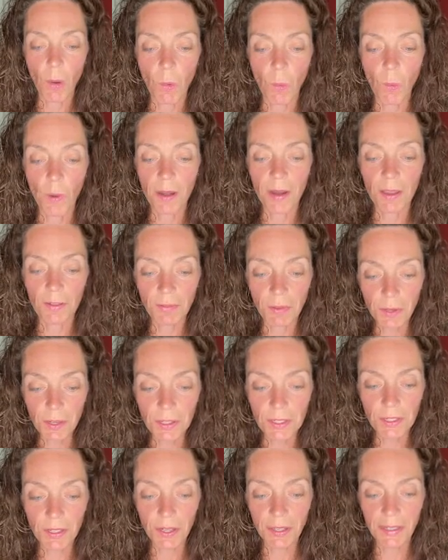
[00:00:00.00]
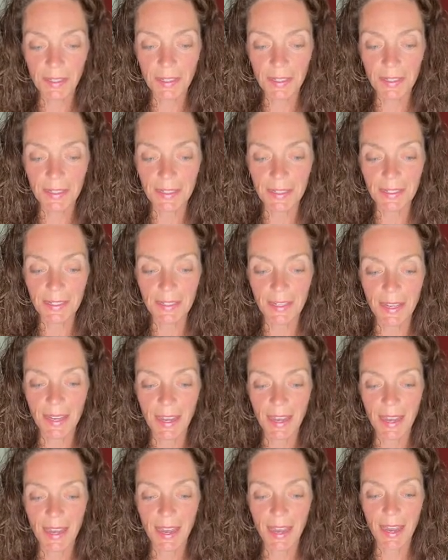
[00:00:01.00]
when I focused on this,
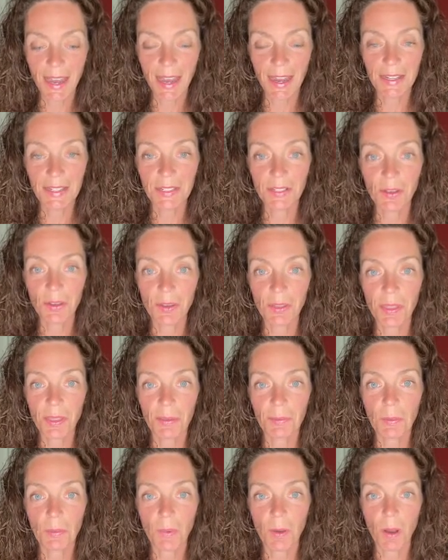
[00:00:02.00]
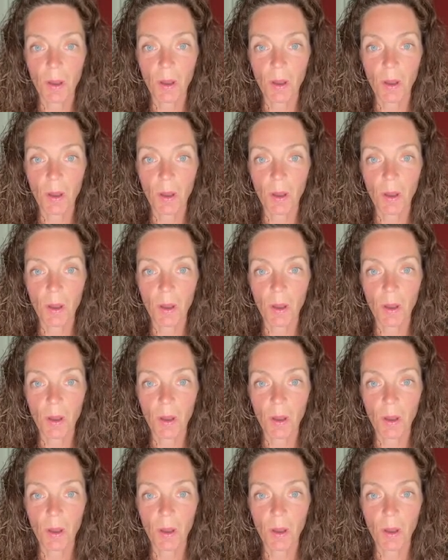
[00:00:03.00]
I saw them